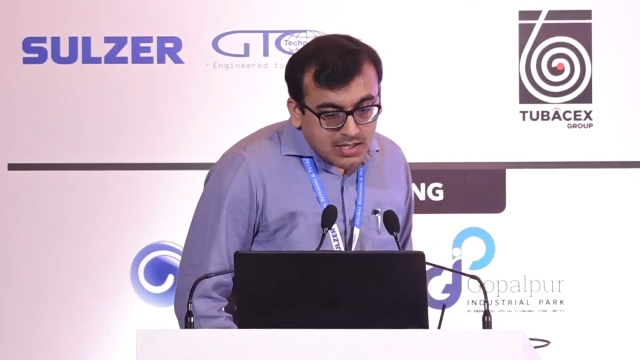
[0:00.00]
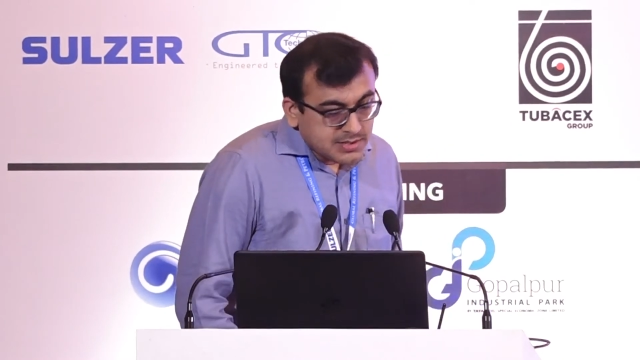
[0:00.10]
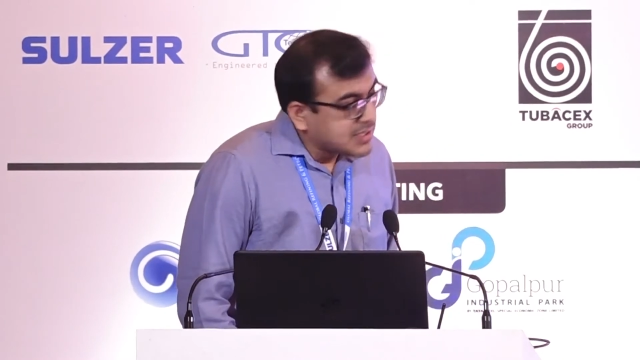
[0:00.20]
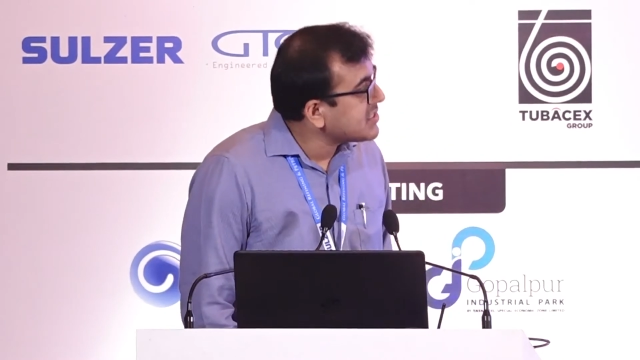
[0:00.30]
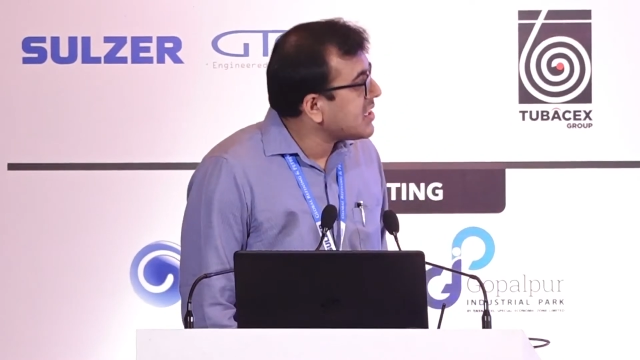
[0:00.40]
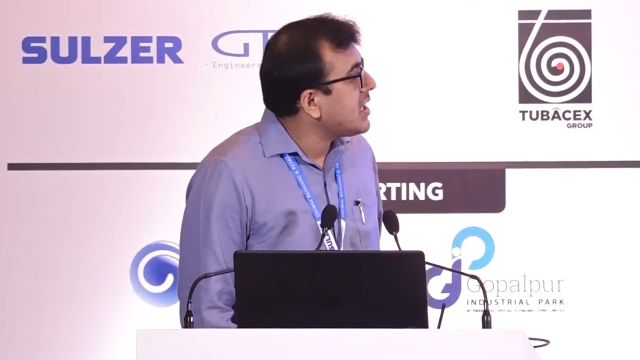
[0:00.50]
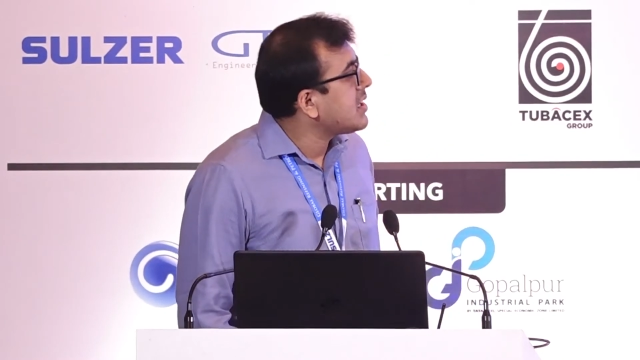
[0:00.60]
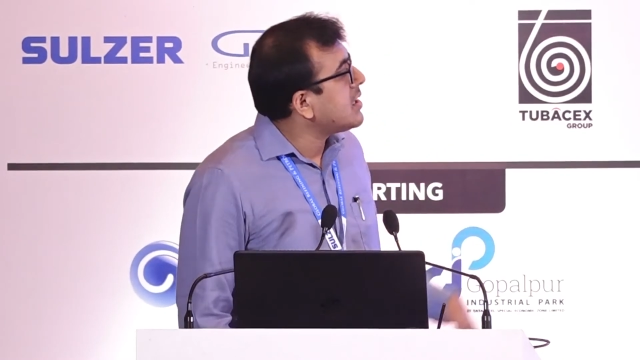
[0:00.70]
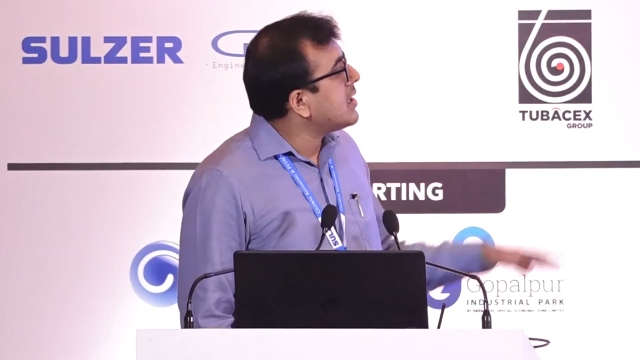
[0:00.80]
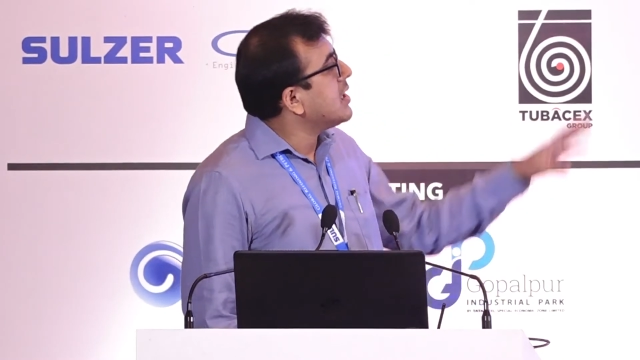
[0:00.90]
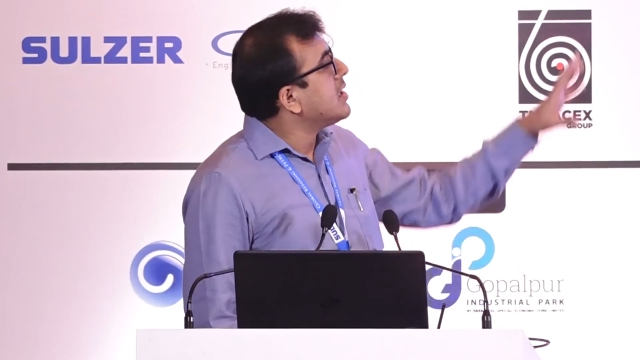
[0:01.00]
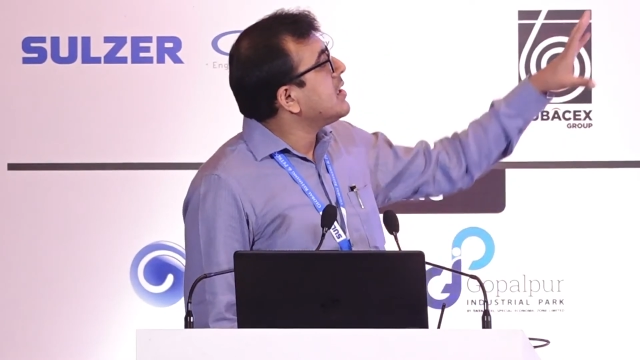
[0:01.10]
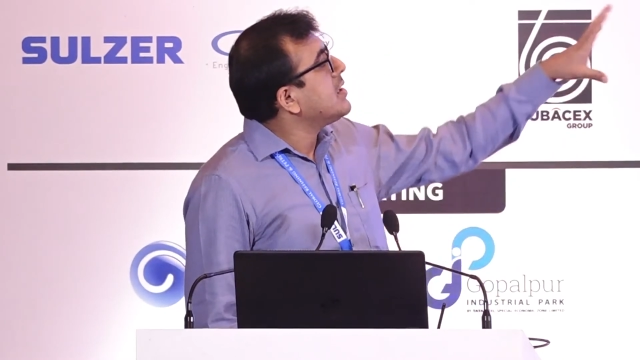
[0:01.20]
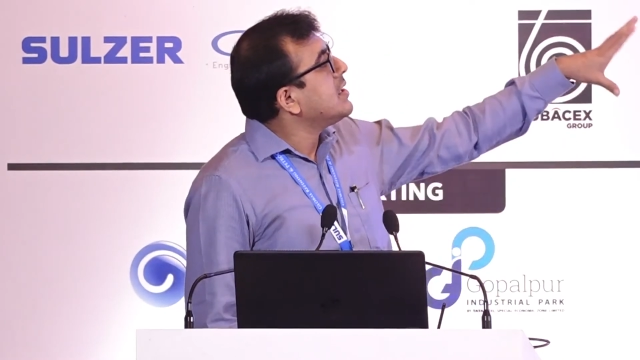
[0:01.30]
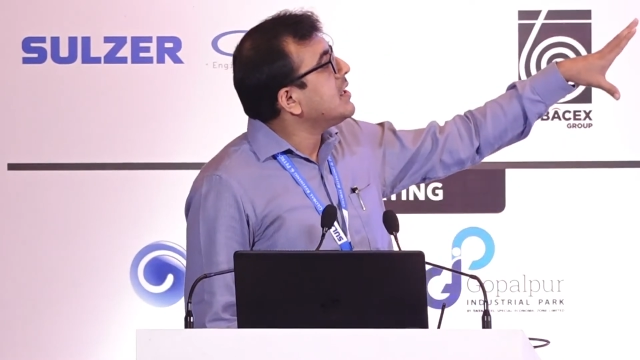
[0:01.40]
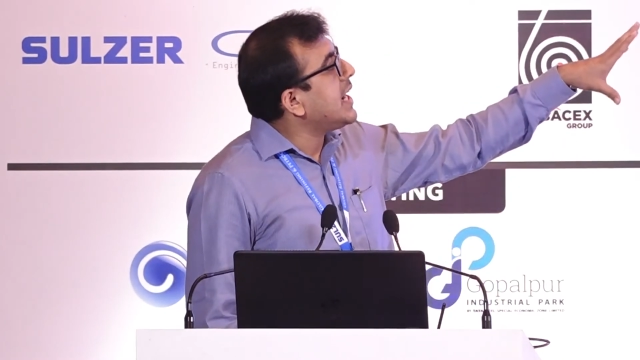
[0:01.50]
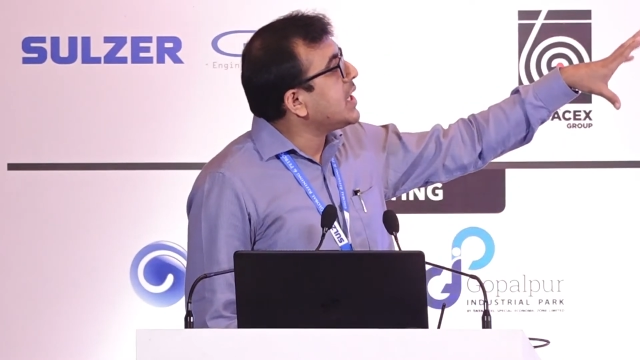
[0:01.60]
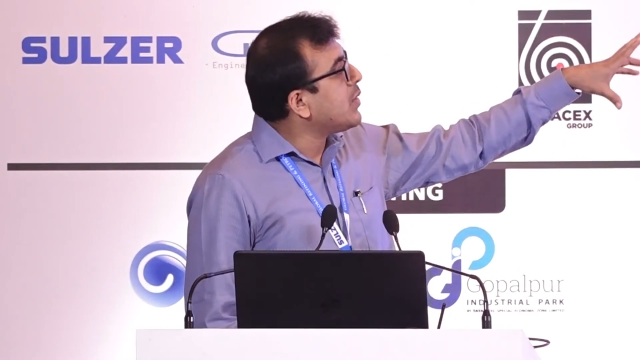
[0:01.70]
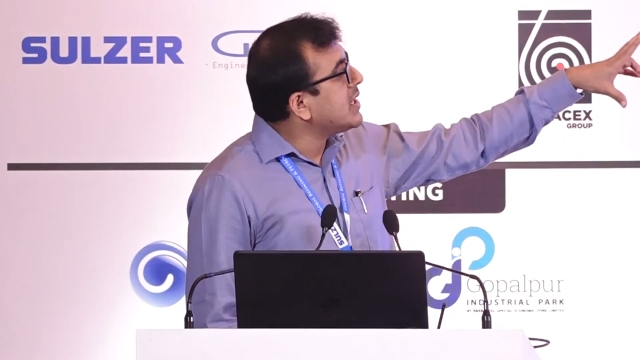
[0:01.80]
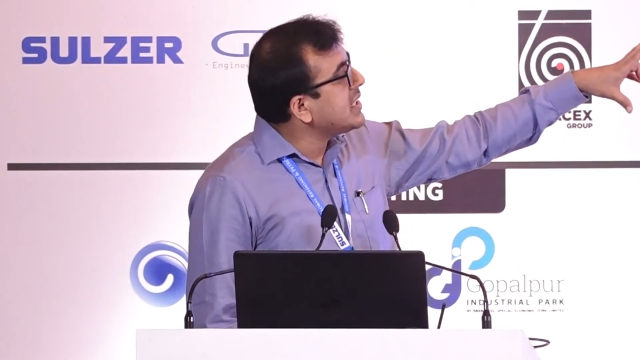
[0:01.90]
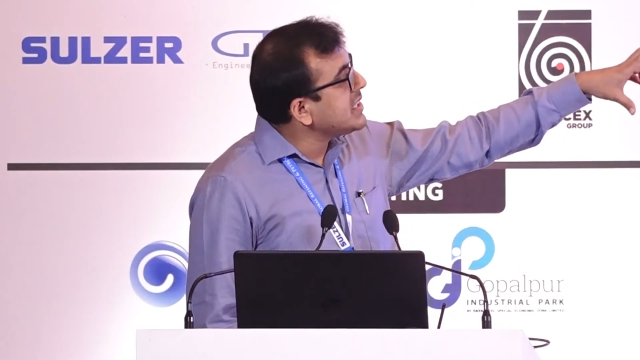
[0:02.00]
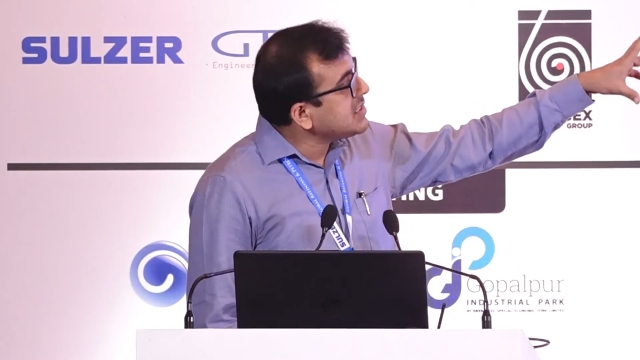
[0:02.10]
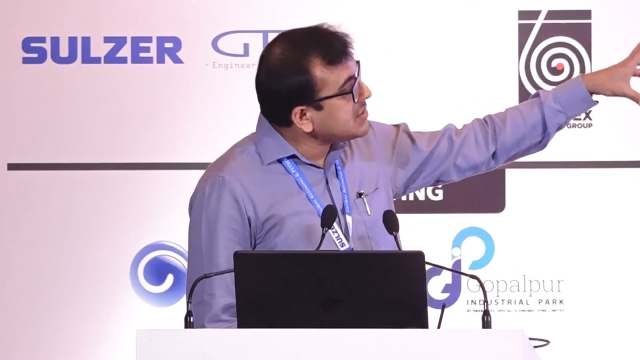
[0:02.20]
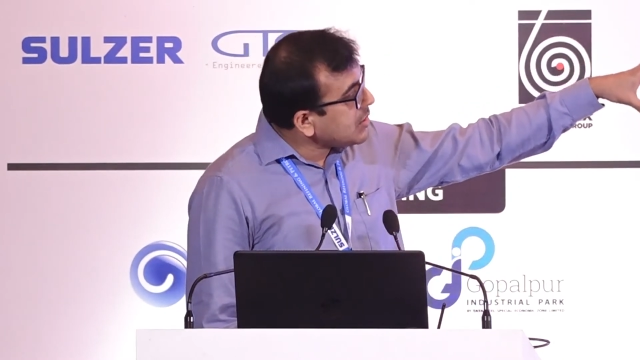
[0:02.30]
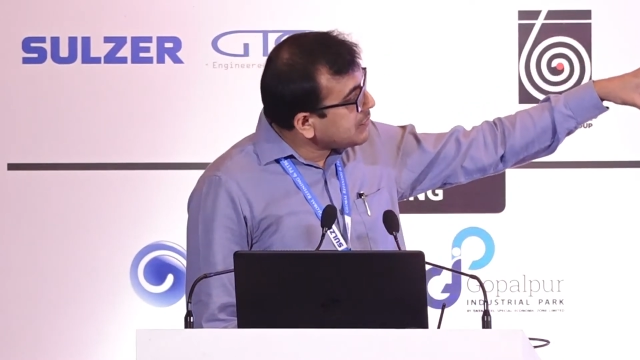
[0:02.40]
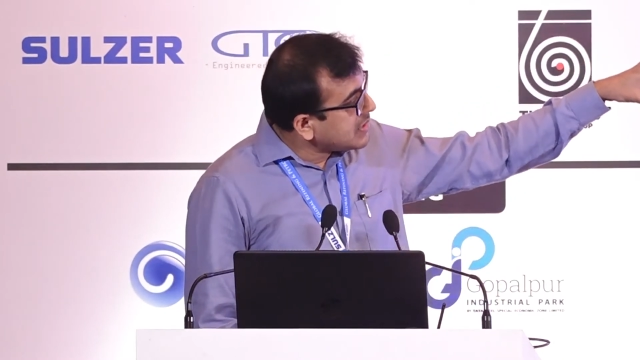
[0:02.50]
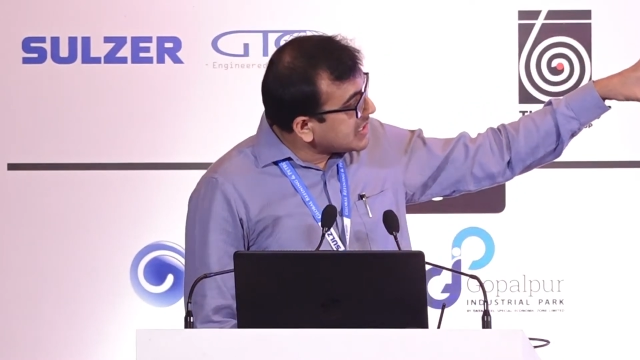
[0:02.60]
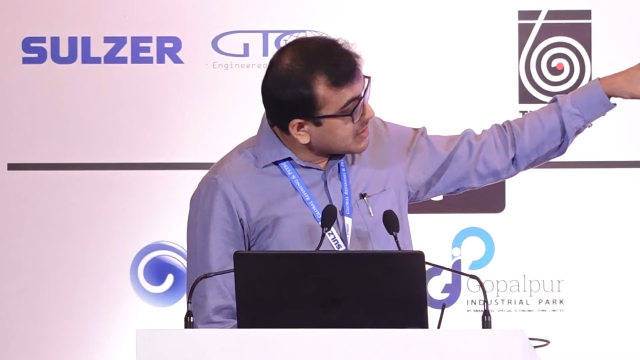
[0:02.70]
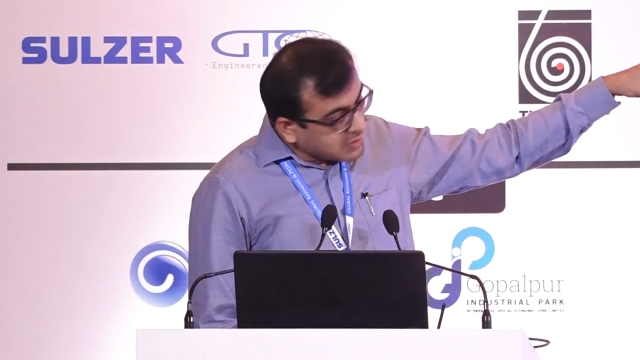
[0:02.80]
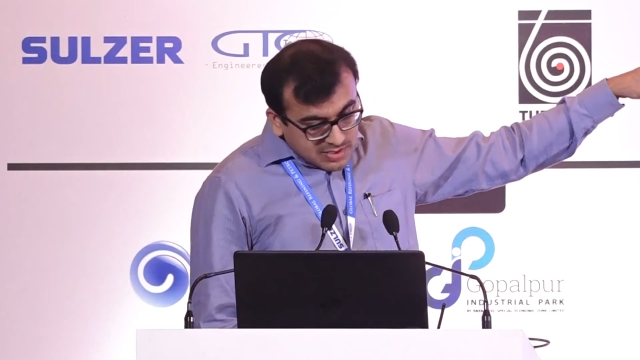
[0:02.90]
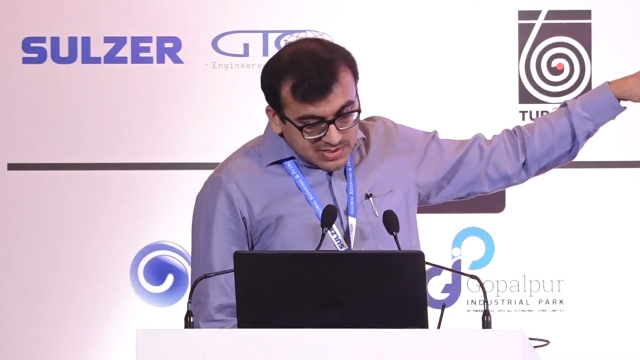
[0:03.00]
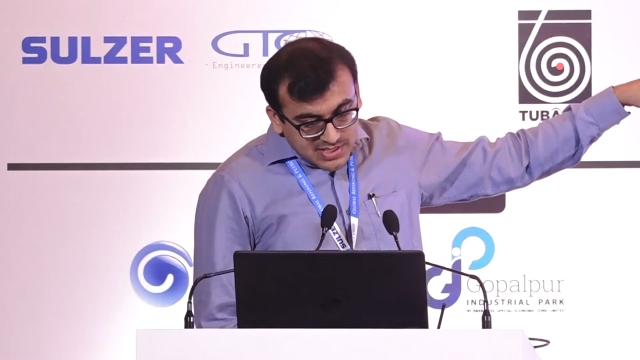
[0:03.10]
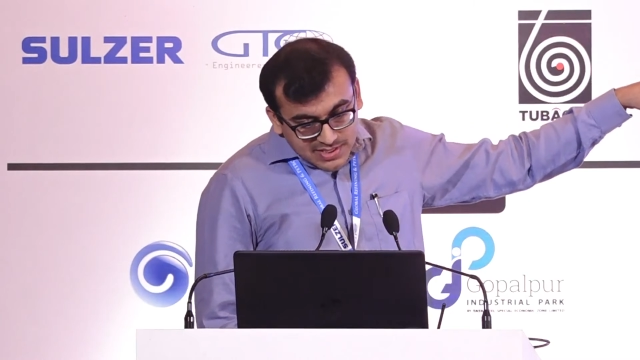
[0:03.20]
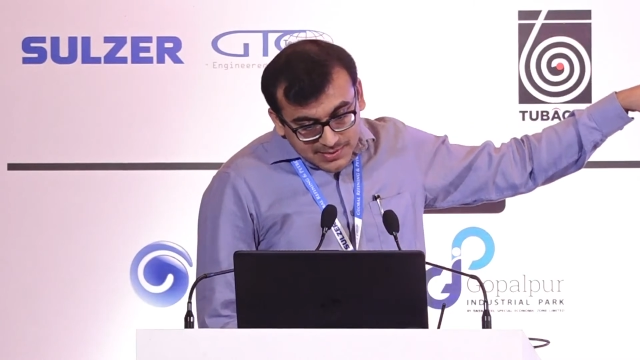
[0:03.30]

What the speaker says: These are advantages of the technology.